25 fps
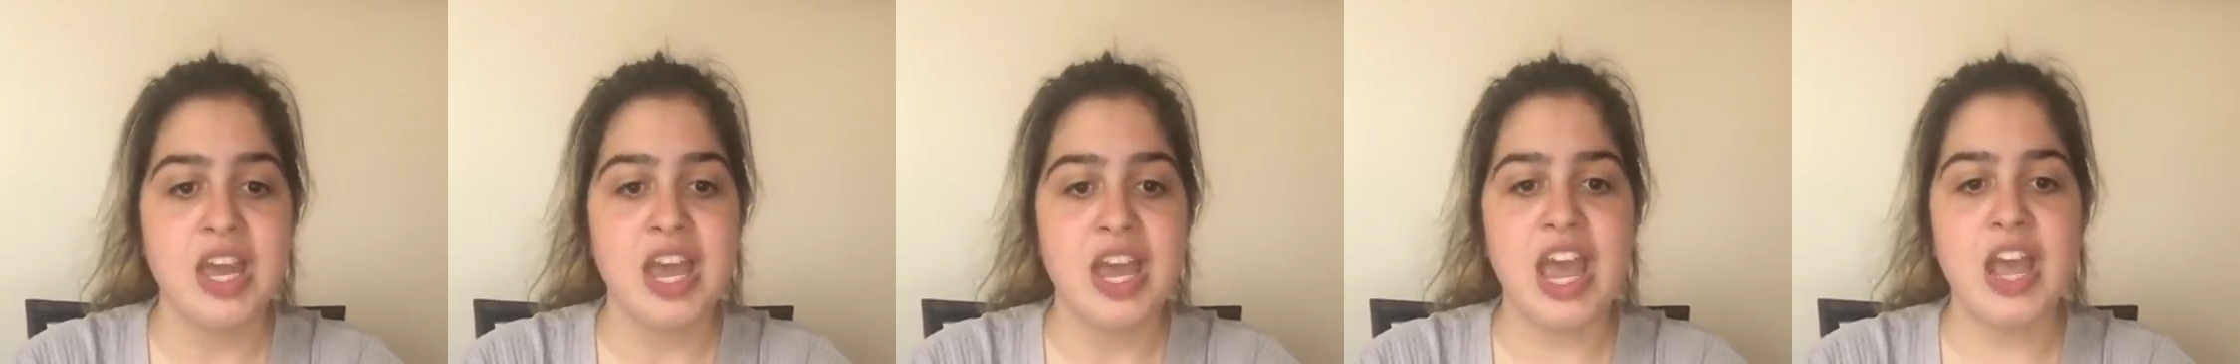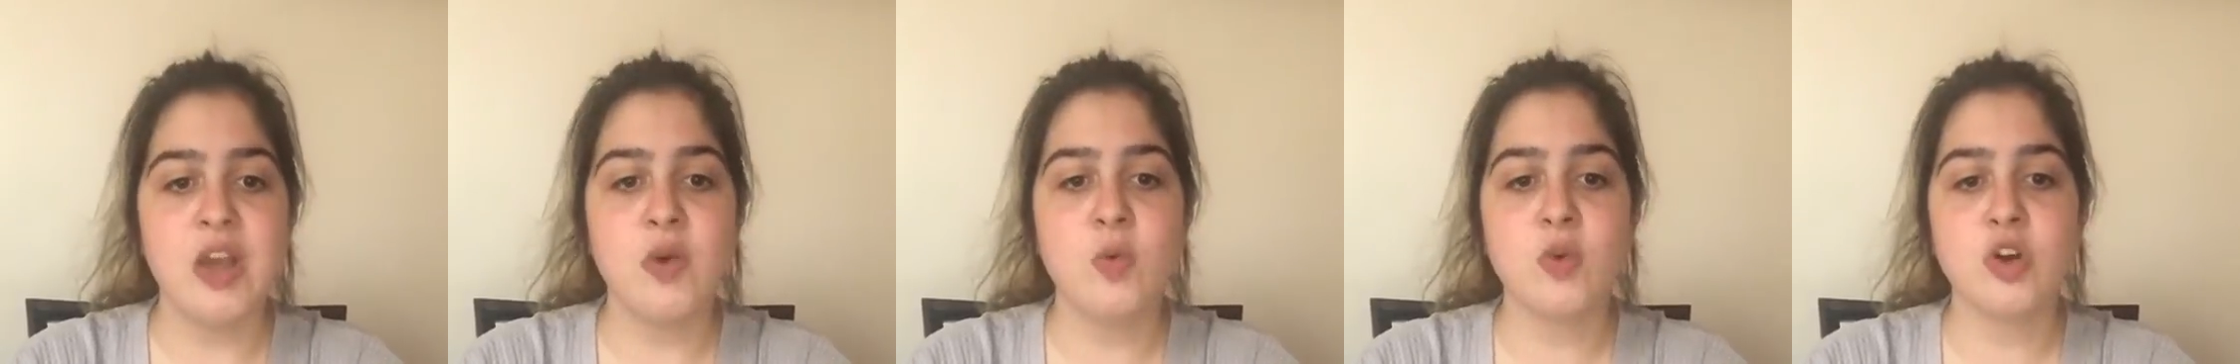
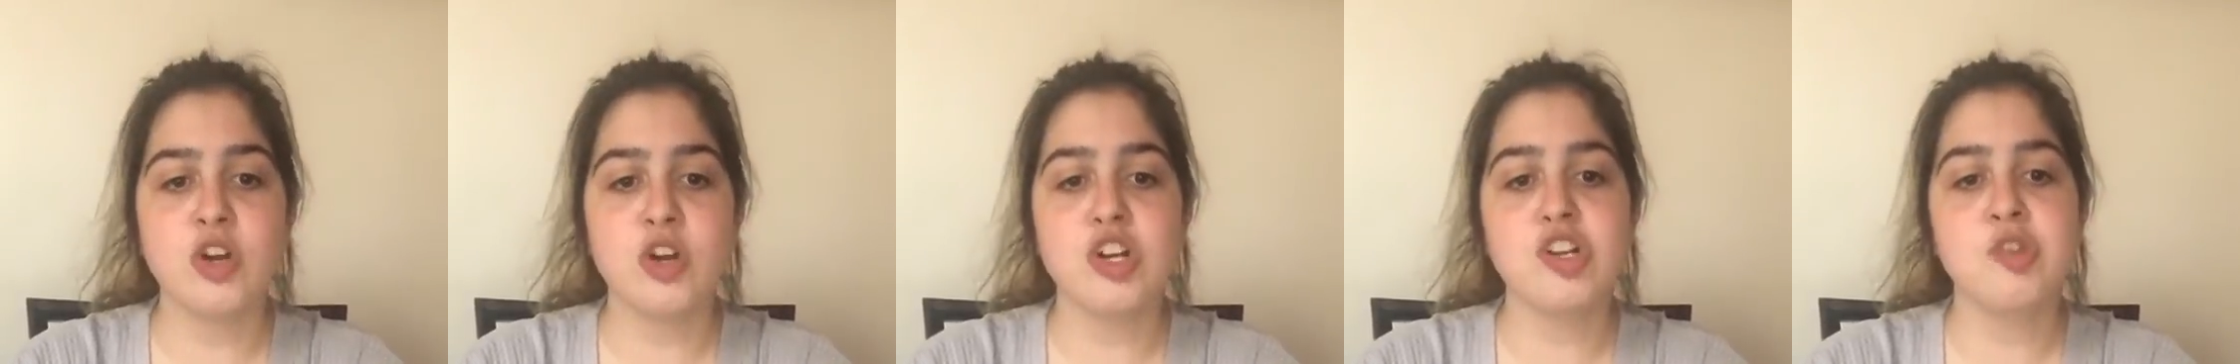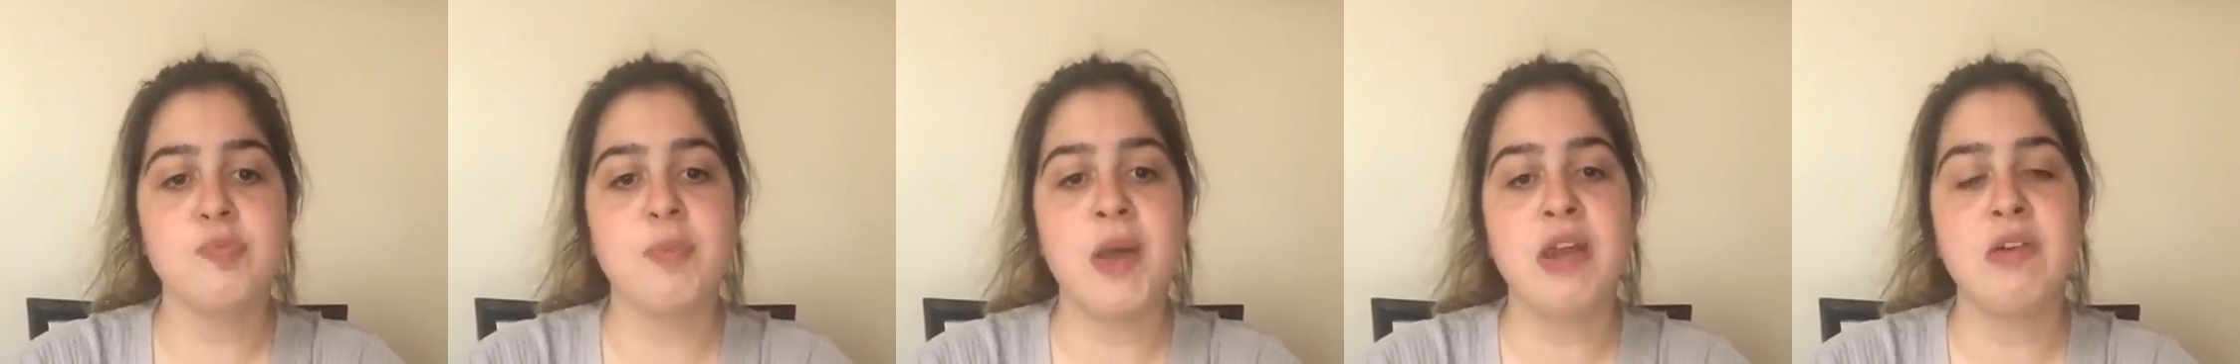It
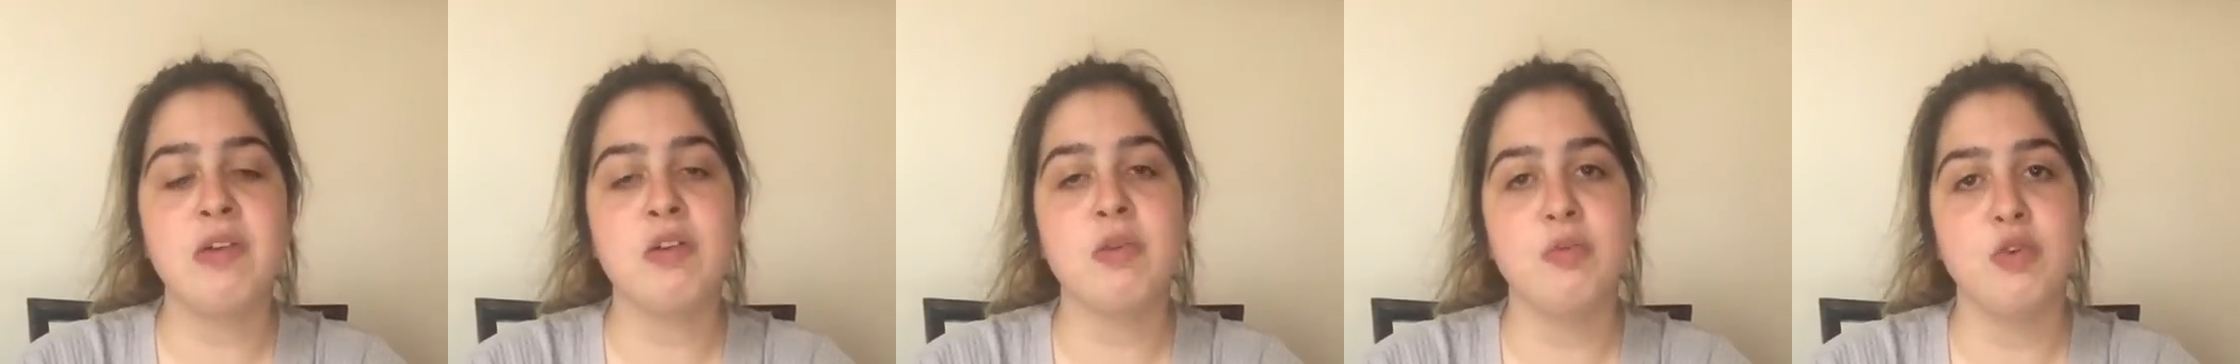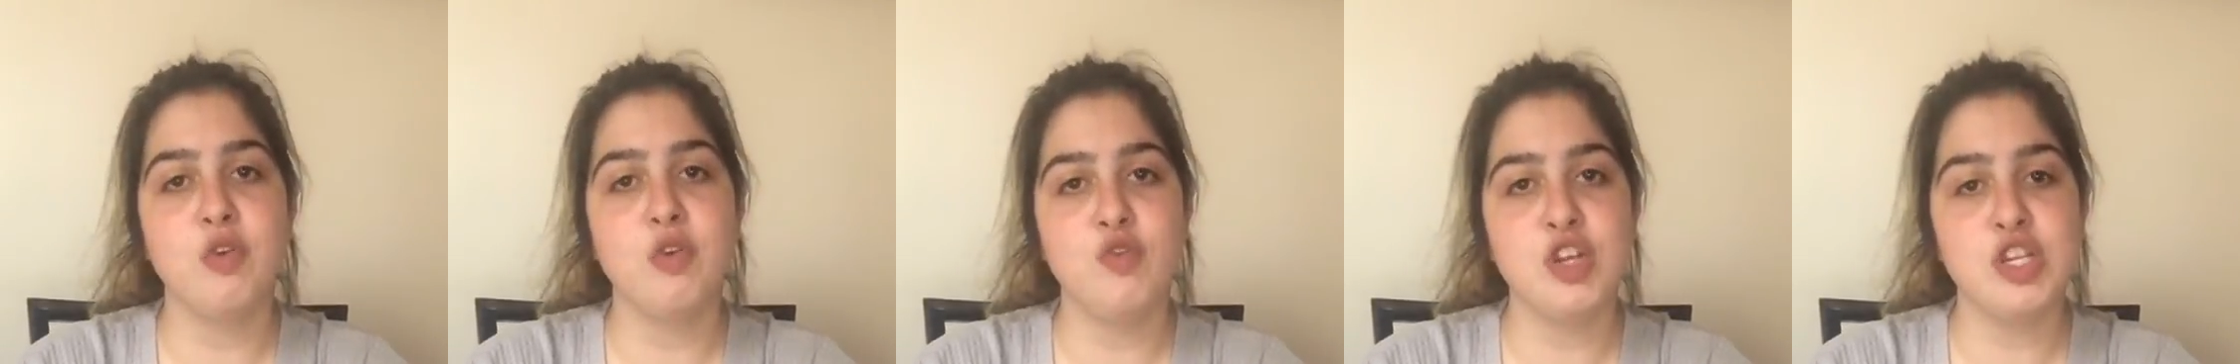works by
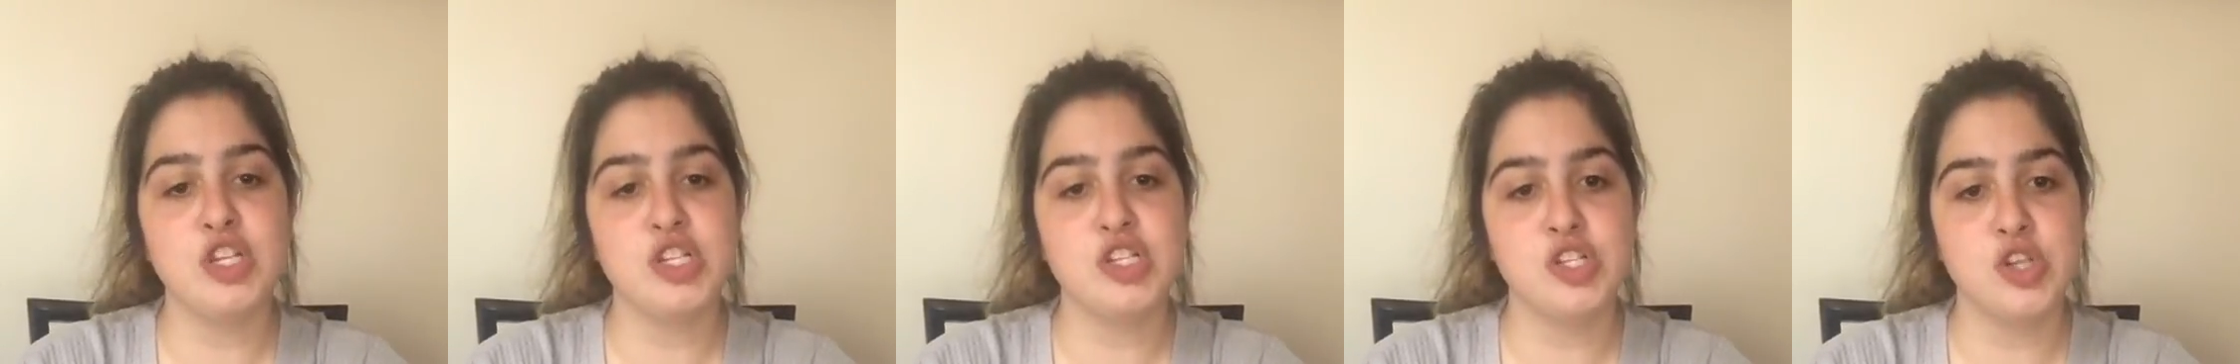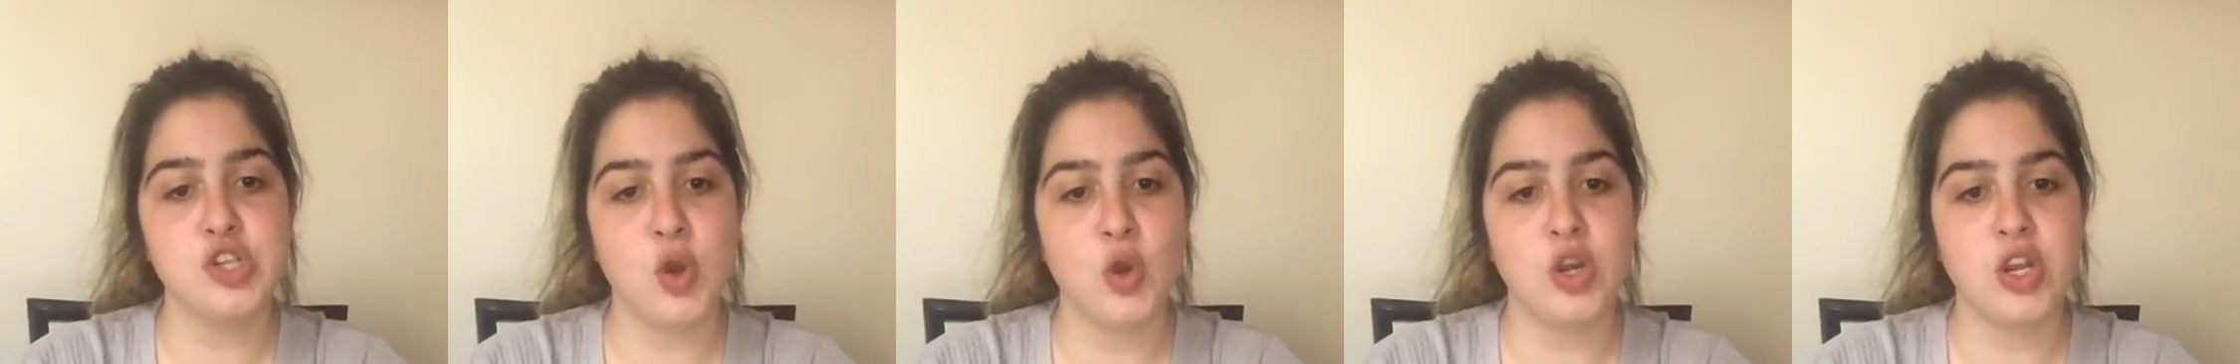removing
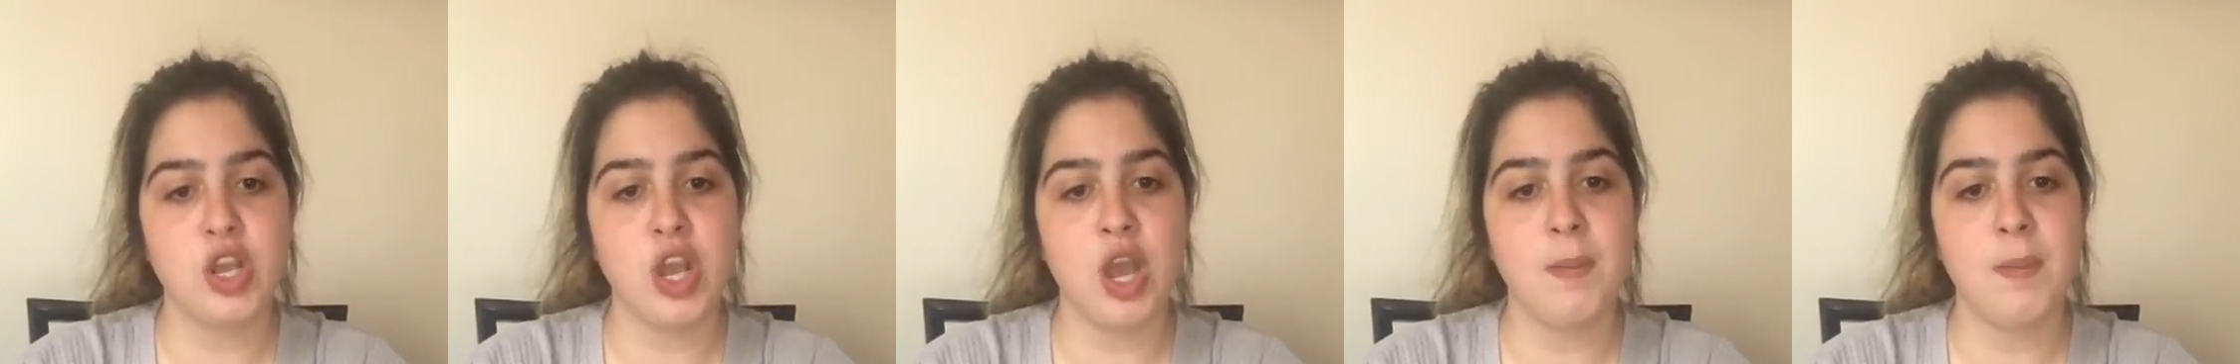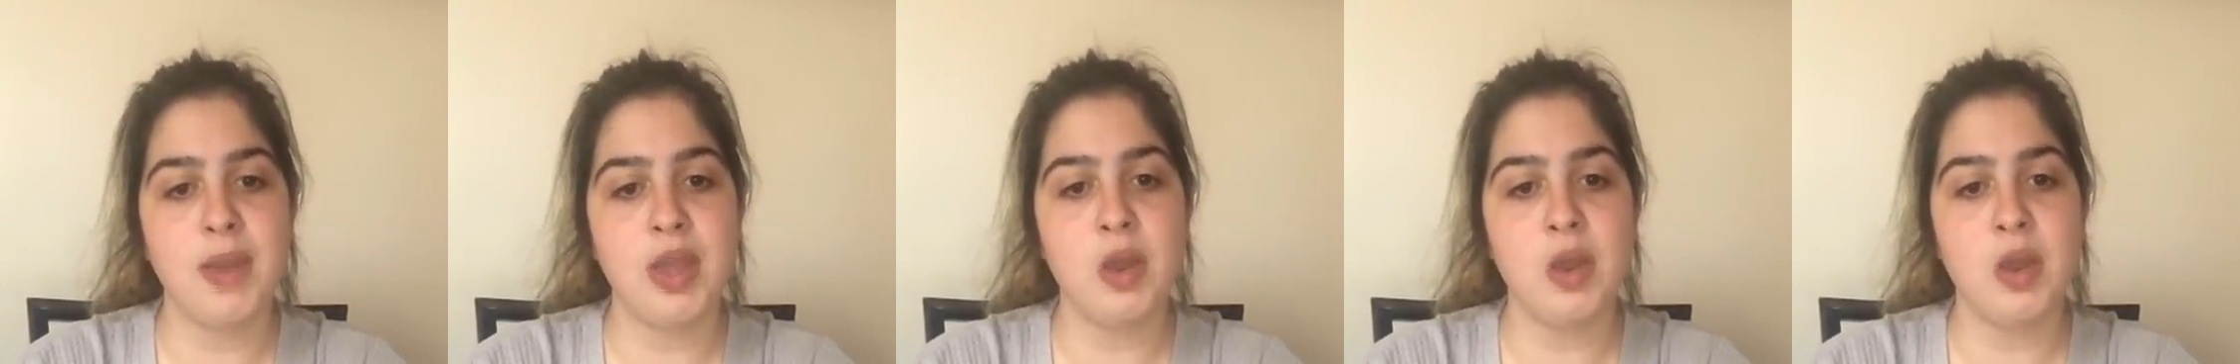sodium